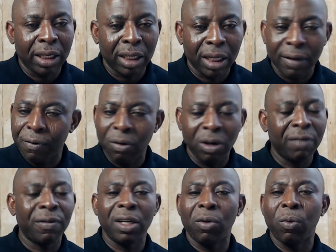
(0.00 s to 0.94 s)
If you live in the
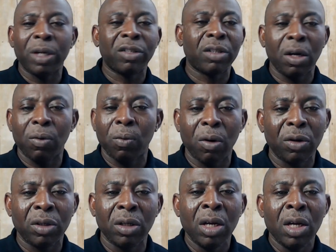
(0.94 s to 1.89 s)
Western world,
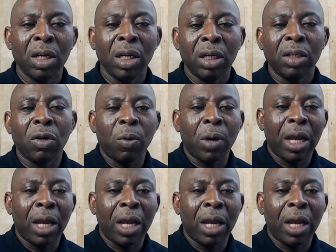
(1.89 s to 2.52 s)
you will